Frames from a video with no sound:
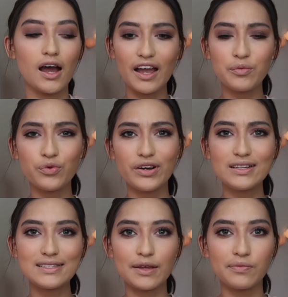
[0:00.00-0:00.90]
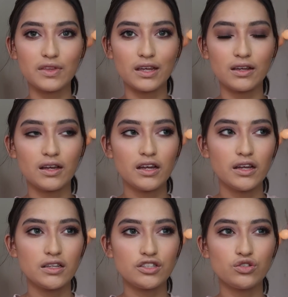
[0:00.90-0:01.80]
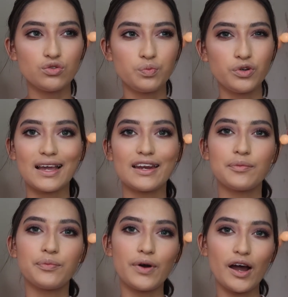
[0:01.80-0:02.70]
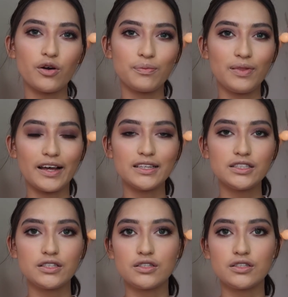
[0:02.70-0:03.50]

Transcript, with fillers: I'm wearing something super kind of brown blush.